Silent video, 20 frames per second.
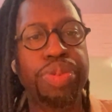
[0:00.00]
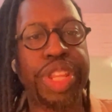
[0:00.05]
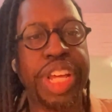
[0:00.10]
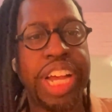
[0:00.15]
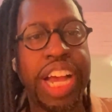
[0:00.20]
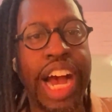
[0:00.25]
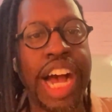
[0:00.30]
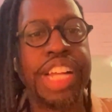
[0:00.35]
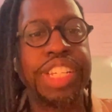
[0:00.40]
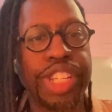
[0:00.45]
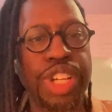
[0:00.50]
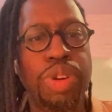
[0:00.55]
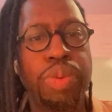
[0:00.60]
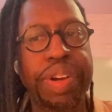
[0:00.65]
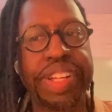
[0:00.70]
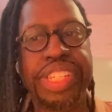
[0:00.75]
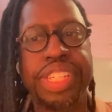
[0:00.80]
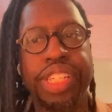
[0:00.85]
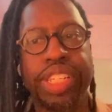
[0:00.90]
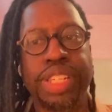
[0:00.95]

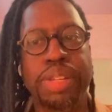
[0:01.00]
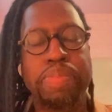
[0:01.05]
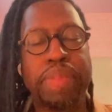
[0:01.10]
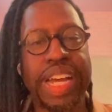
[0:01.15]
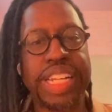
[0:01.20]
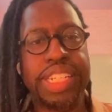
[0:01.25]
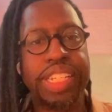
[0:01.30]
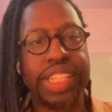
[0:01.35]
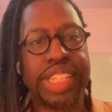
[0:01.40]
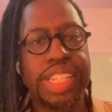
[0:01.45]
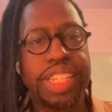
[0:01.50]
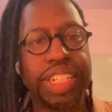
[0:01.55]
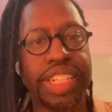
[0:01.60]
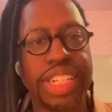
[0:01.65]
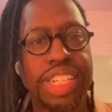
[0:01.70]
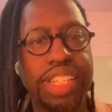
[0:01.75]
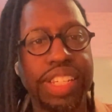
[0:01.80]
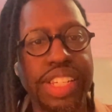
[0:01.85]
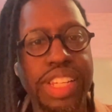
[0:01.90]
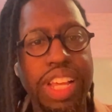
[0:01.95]
consequences of my
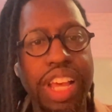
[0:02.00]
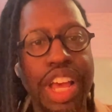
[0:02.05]
decisions.